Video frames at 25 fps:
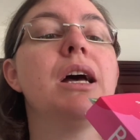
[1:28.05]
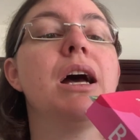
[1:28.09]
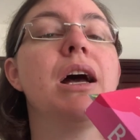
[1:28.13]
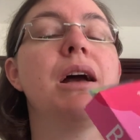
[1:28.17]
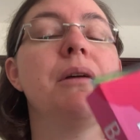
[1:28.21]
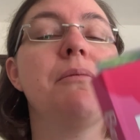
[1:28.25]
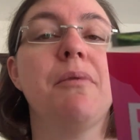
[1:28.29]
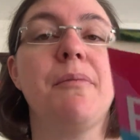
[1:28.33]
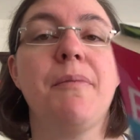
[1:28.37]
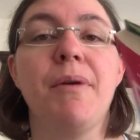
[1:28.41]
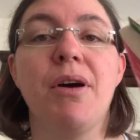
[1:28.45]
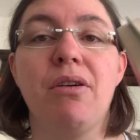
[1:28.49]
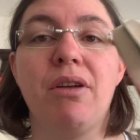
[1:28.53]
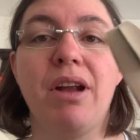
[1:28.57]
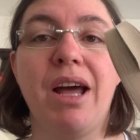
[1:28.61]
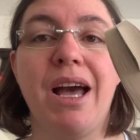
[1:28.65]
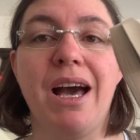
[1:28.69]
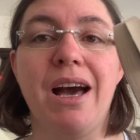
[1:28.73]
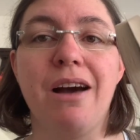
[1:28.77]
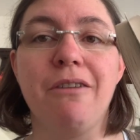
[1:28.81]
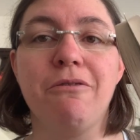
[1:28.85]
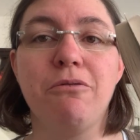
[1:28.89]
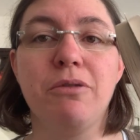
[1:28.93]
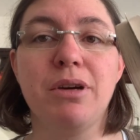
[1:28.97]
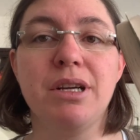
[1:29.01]
I'm about
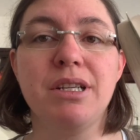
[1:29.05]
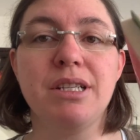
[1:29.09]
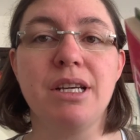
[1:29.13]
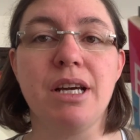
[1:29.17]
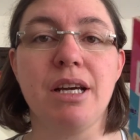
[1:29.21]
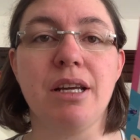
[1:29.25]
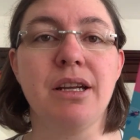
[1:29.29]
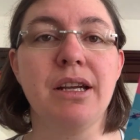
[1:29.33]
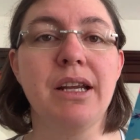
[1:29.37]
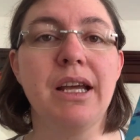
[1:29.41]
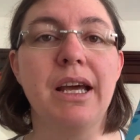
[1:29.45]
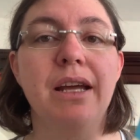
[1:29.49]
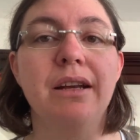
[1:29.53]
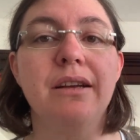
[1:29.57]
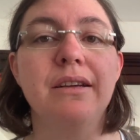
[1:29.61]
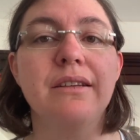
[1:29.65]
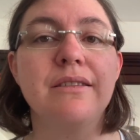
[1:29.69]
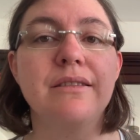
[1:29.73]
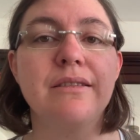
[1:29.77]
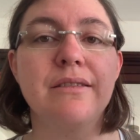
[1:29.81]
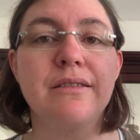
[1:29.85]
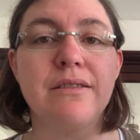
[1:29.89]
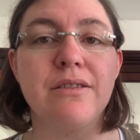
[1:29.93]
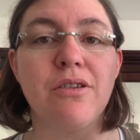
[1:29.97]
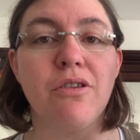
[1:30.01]
halfway done and
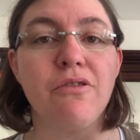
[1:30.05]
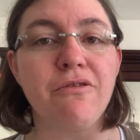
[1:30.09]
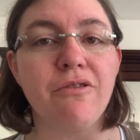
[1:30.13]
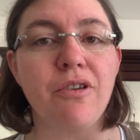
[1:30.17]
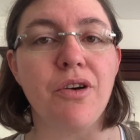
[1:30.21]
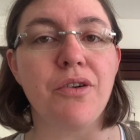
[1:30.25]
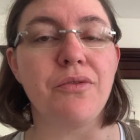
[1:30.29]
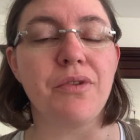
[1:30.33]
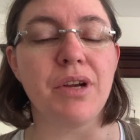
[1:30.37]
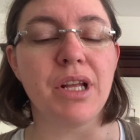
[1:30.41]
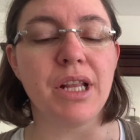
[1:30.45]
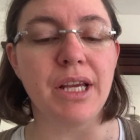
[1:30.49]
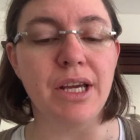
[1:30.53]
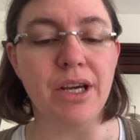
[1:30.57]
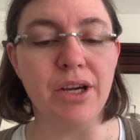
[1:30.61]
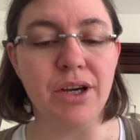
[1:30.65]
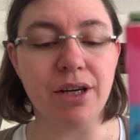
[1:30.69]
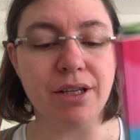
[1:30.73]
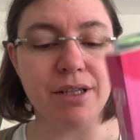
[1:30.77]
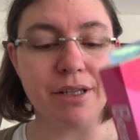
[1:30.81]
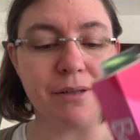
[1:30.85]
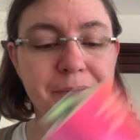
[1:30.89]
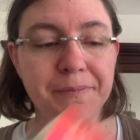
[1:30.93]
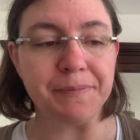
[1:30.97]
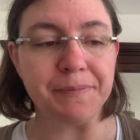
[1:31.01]
it's so far really good.